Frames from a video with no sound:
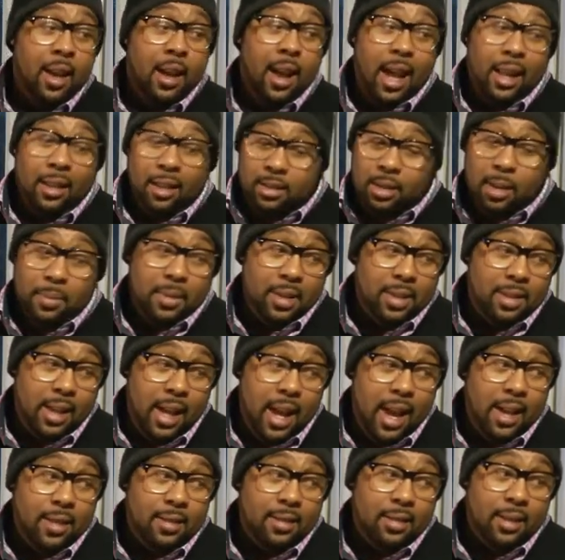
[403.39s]
I looked up the
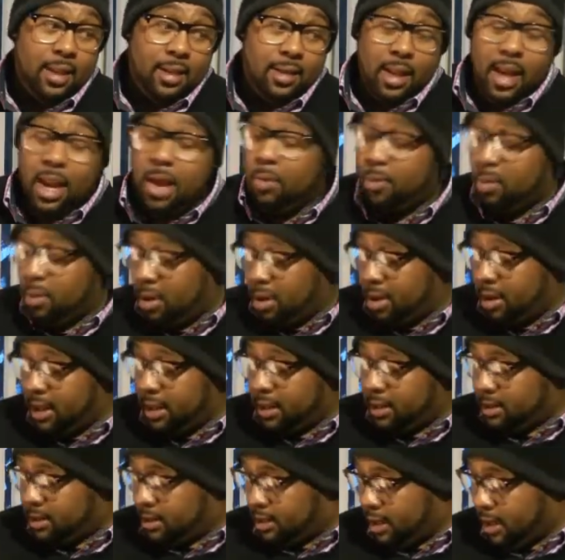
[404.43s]
stats, the same
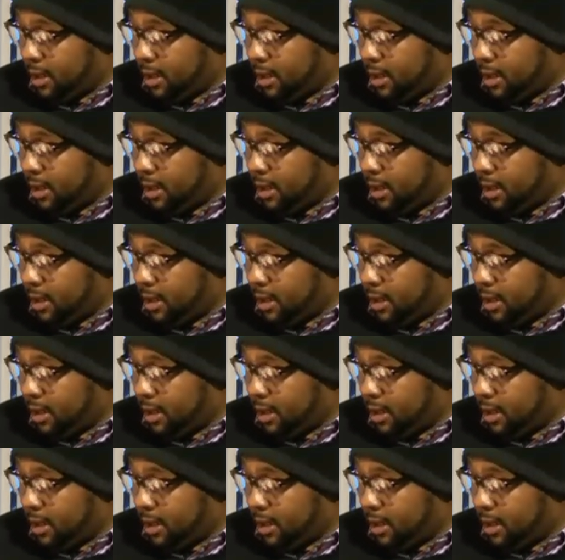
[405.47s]
wood